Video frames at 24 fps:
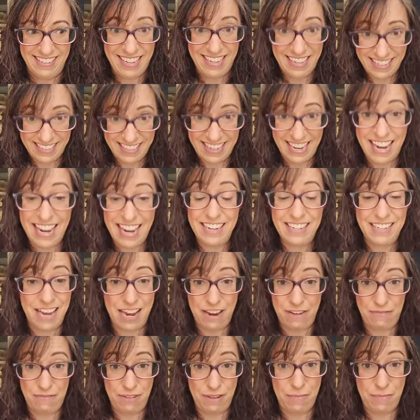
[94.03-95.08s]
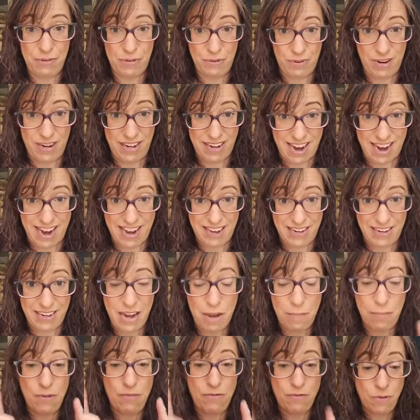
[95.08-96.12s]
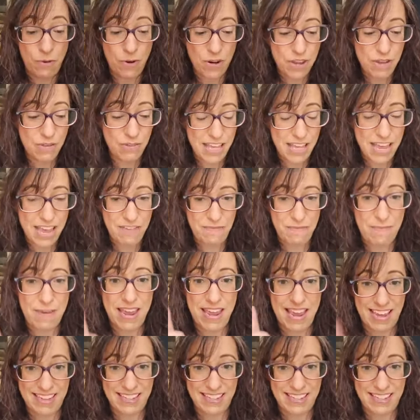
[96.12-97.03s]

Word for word: is an anti-inflammatory diet. Now, before you leave me,